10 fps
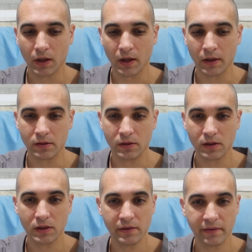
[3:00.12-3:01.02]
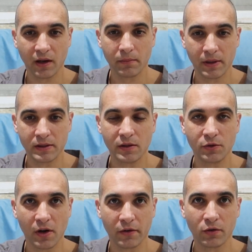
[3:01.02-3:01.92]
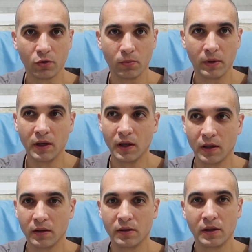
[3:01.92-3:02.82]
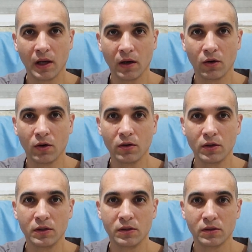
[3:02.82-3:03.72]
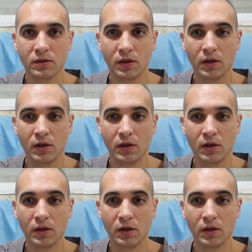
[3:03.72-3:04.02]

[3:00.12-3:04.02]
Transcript: And this is a very bad situation to be, and terror is